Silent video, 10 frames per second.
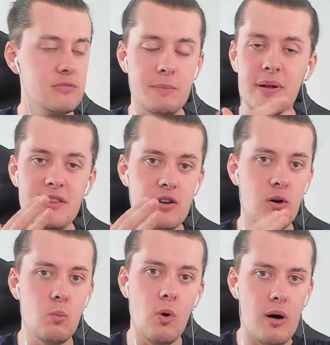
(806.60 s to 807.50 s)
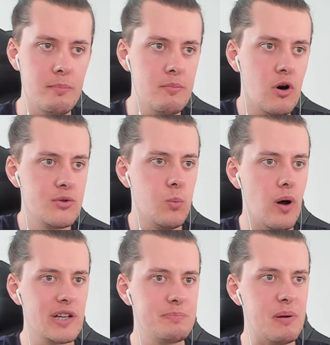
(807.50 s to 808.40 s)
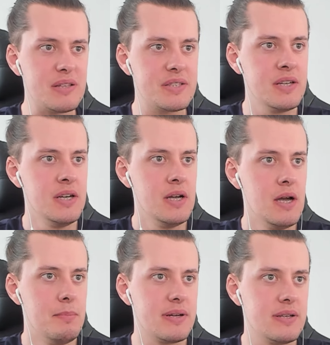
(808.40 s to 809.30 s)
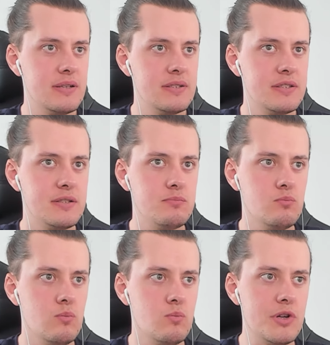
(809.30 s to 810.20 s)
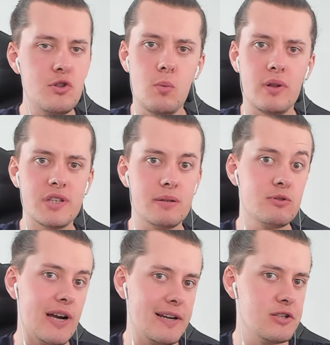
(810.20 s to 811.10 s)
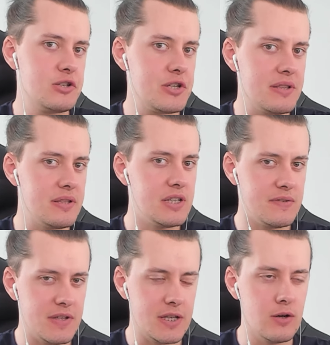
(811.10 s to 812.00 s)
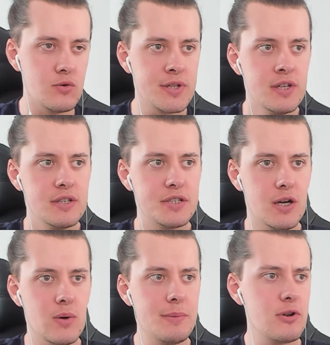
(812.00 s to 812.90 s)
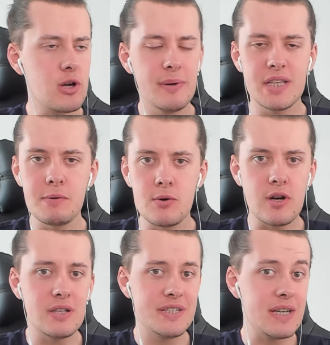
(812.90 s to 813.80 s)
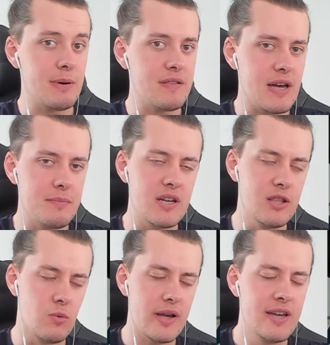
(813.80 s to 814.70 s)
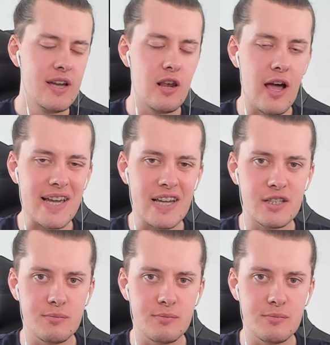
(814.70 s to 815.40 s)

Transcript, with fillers: depending on what mod works best, because we do want some challenge in these videos. So let me know in the comments down below what you guys think about that. Either way, like and